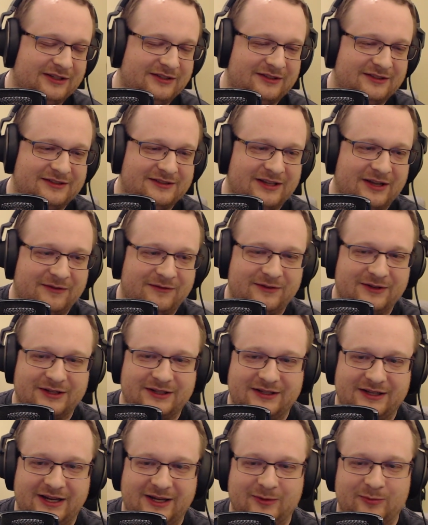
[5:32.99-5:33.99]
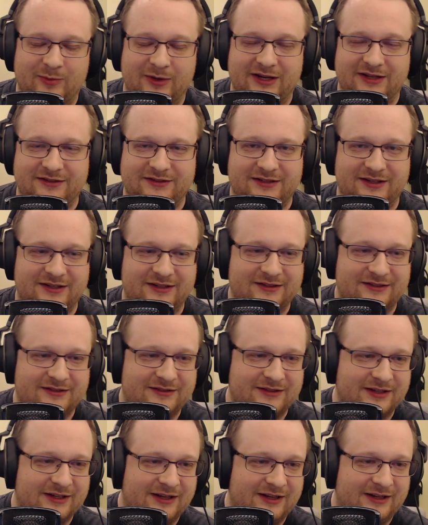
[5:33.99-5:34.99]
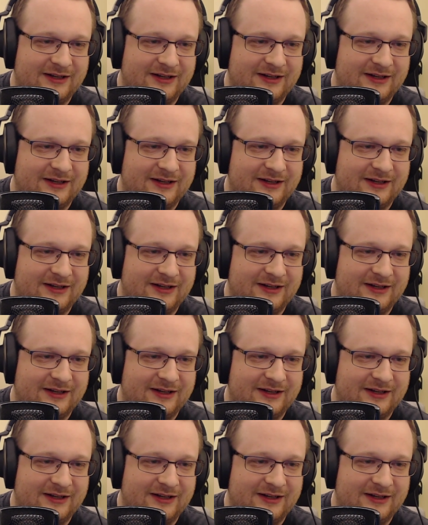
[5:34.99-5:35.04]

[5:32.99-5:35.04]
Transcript: This is definitely a bass heads